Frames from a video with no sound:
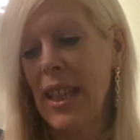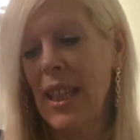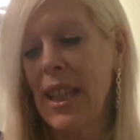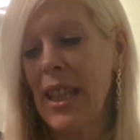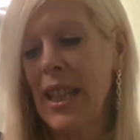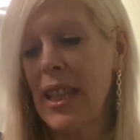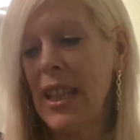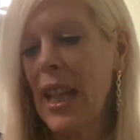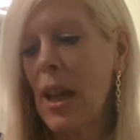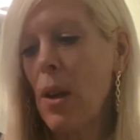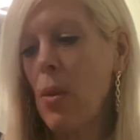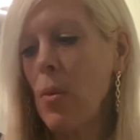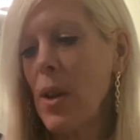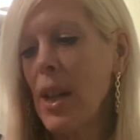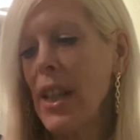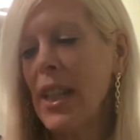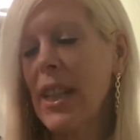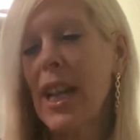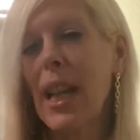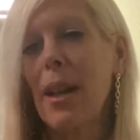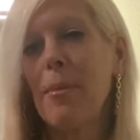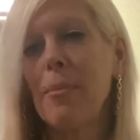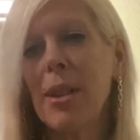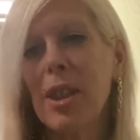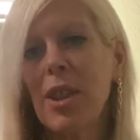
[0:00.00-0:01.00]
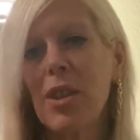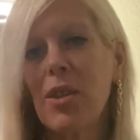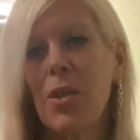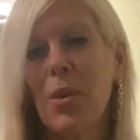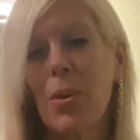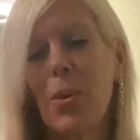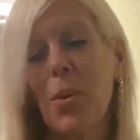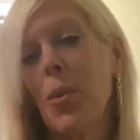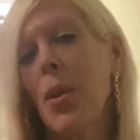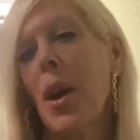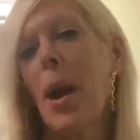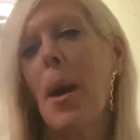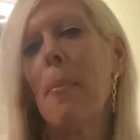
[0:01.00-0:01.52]
Now we're coming
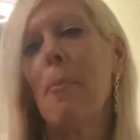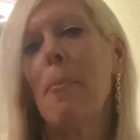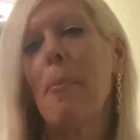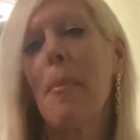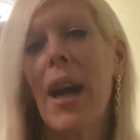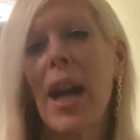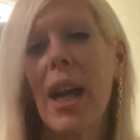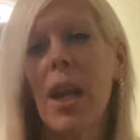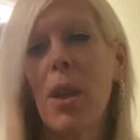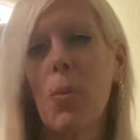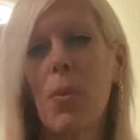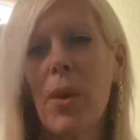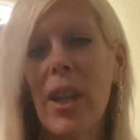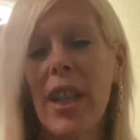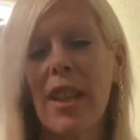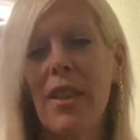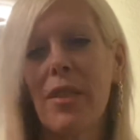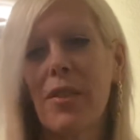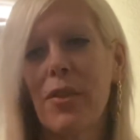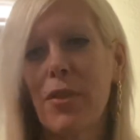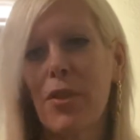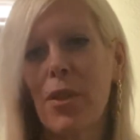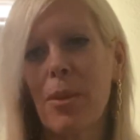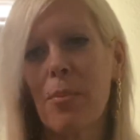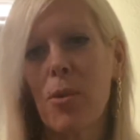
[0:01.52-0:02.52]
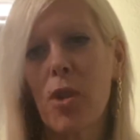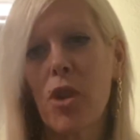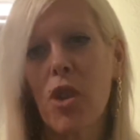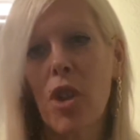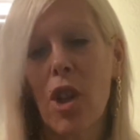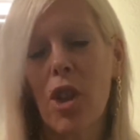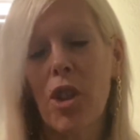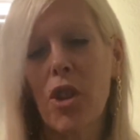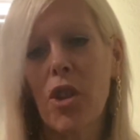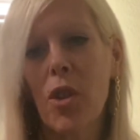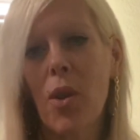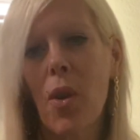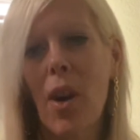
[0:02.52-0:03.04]
to My Way from
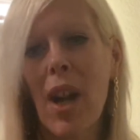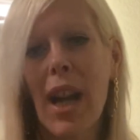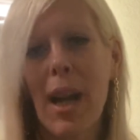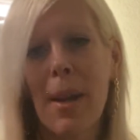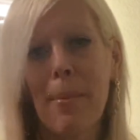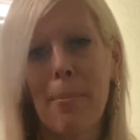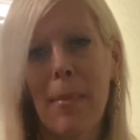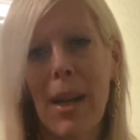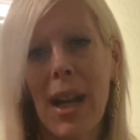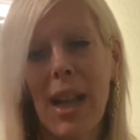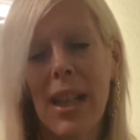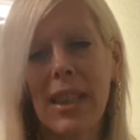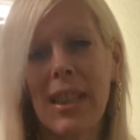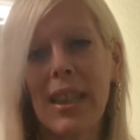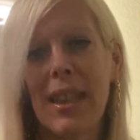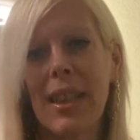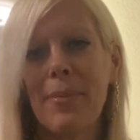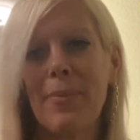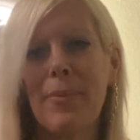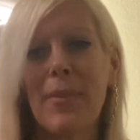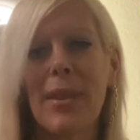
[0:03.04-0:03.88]
Giorgio Armani.